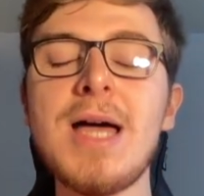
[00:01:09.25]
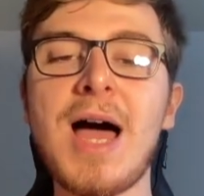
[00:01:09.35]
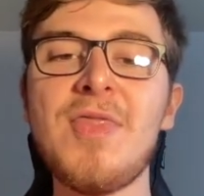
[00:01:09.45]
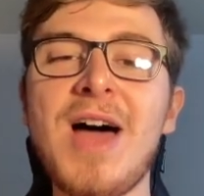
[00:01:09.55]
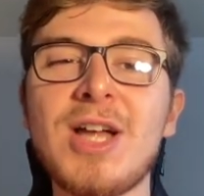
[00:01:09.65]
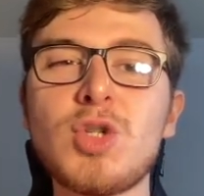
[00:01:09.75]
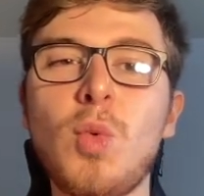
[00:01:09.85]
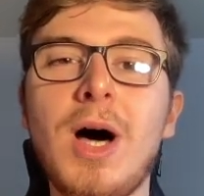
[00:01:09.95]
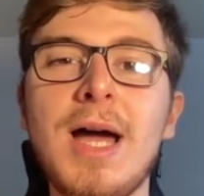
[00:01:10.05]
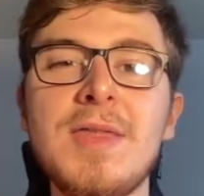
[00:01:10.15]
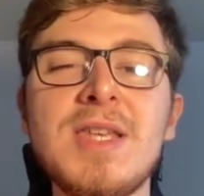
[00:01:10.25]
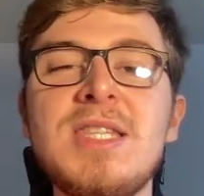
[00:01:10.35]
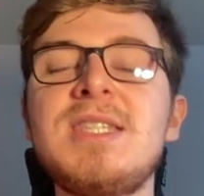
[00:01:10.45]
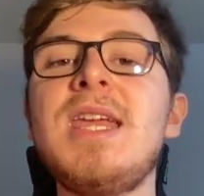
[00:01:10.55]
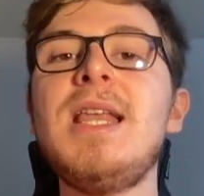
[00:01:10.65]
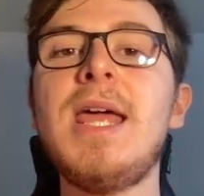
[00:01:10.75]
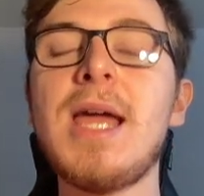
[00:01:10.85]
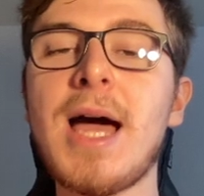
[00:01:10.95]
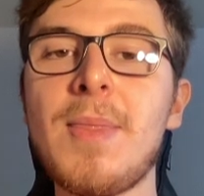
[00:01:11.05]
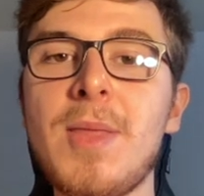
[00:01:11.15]
and that's why the
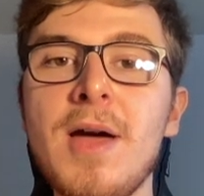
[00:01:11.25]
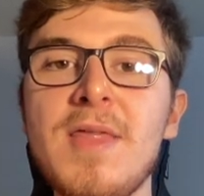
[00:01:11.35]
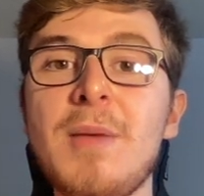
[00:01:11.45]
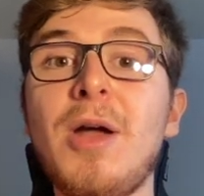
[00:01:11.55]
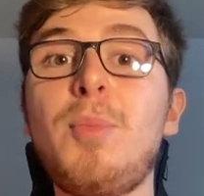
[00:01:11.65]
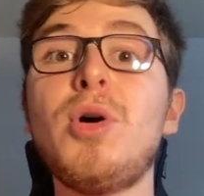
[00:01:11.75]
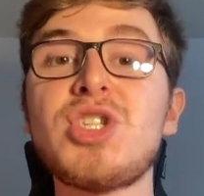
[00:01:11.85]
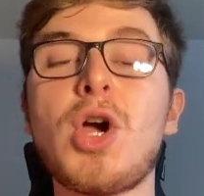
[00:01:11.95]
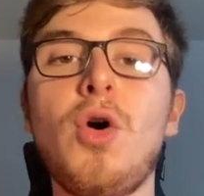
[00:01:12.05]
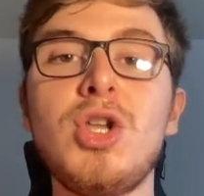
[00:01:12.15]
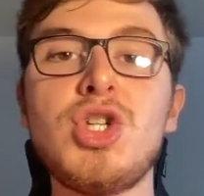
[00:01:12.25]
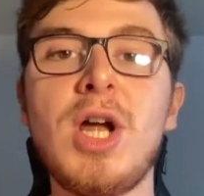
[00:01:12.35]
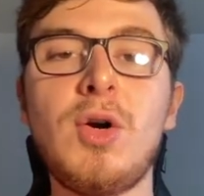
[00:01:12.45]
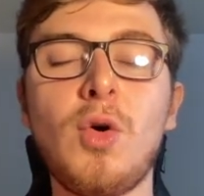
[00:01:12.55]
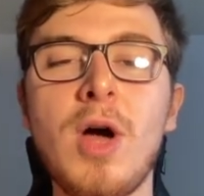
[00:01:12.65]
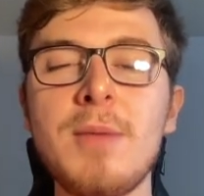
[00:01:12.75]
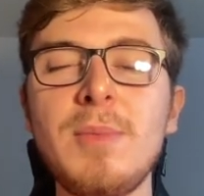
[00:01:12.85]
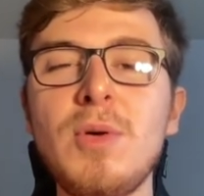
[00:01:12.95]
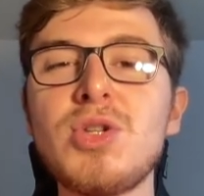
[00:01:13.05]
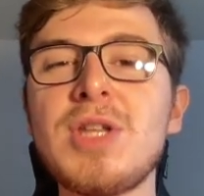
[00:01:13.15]
ceiling and the amount of points I got in general
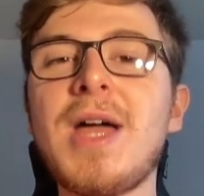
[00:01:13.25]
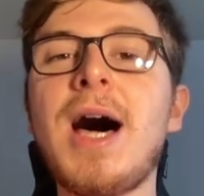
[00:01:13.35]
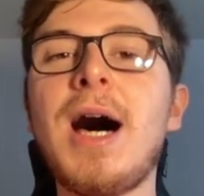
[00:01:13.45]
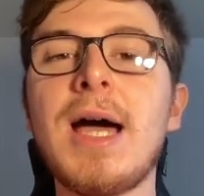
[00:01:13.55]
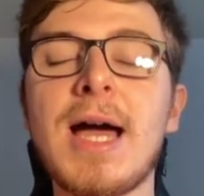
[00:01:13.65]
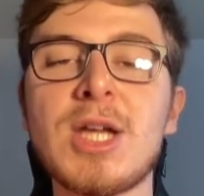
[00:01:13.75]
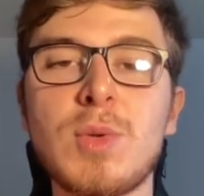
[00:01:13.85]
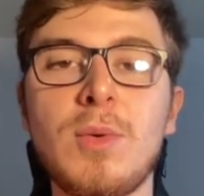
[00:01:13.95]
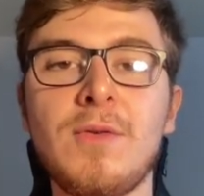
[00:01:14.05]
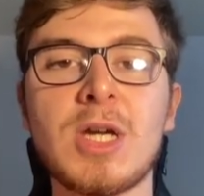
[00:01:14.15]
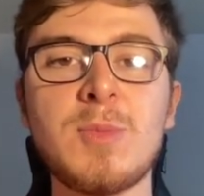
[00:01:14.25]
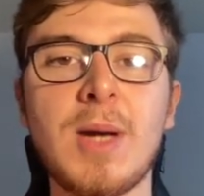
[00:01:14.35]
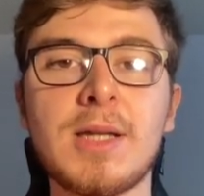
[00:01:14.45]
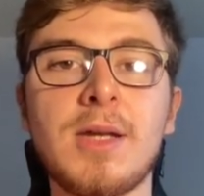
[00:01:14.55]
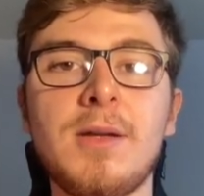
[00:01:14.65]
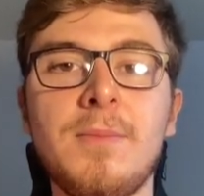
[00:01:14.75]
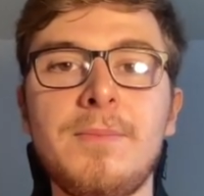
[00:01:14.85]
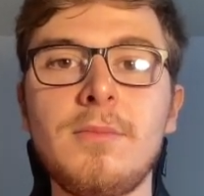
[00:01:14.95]
maybe wasn't that high as we would have expected.